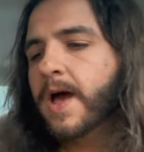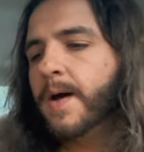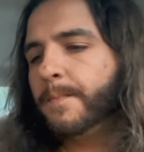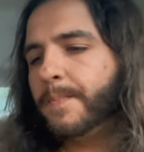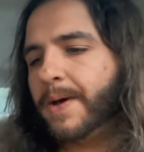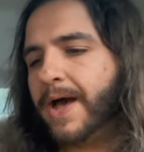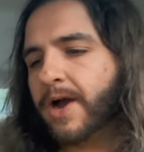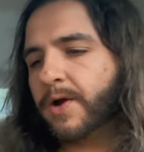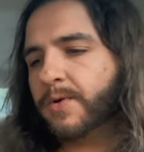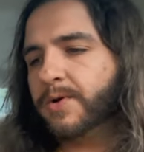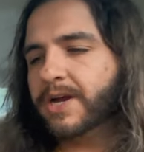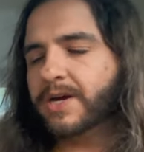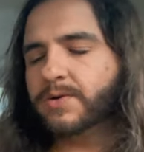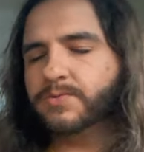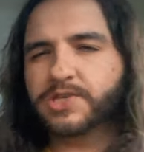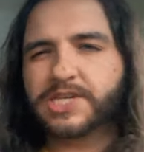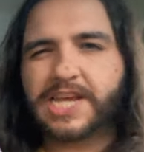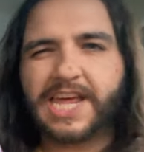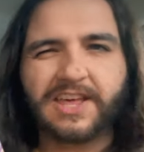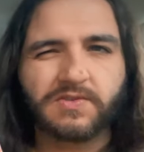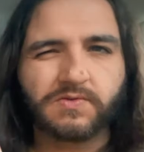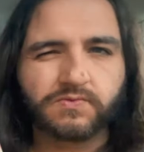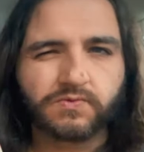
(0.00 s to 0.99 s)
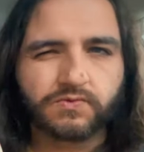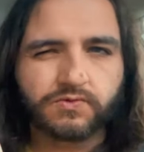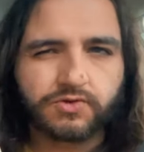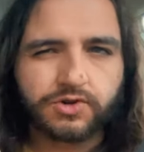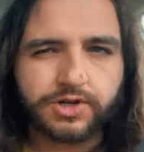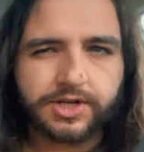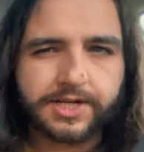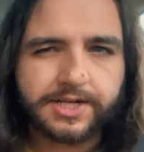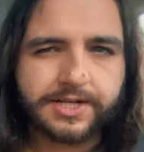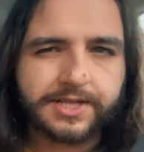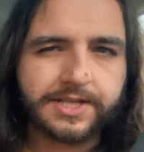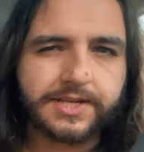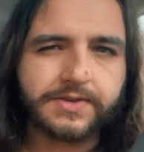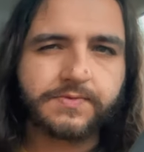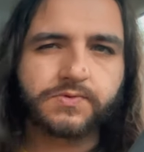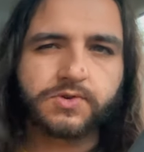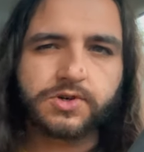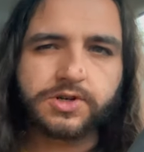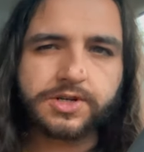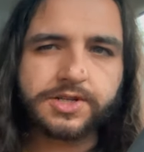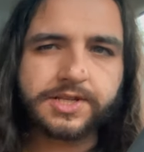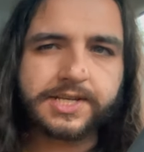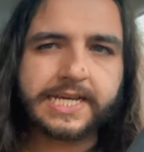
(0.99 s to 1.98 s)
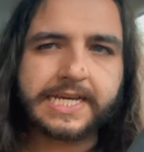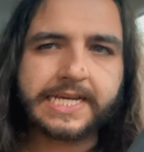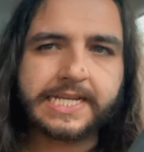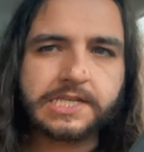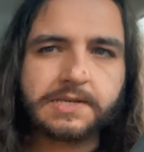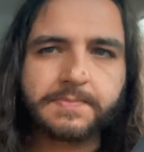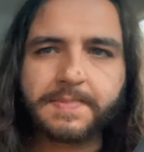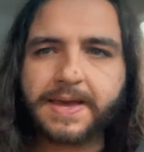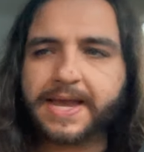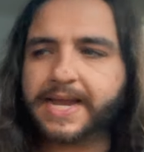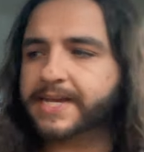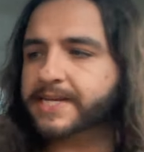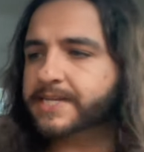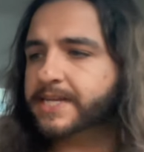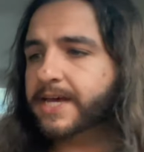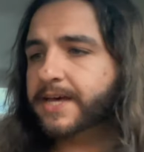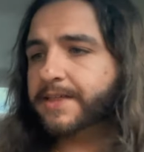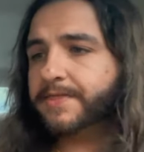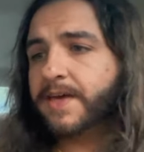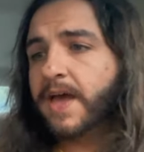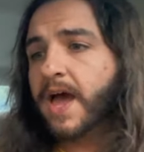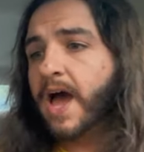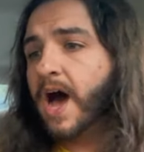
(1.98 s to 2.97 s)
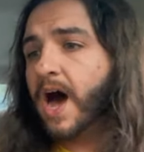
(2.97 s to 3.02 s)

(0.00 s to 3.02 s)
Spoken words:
back when I was getting really, really into Megadeth.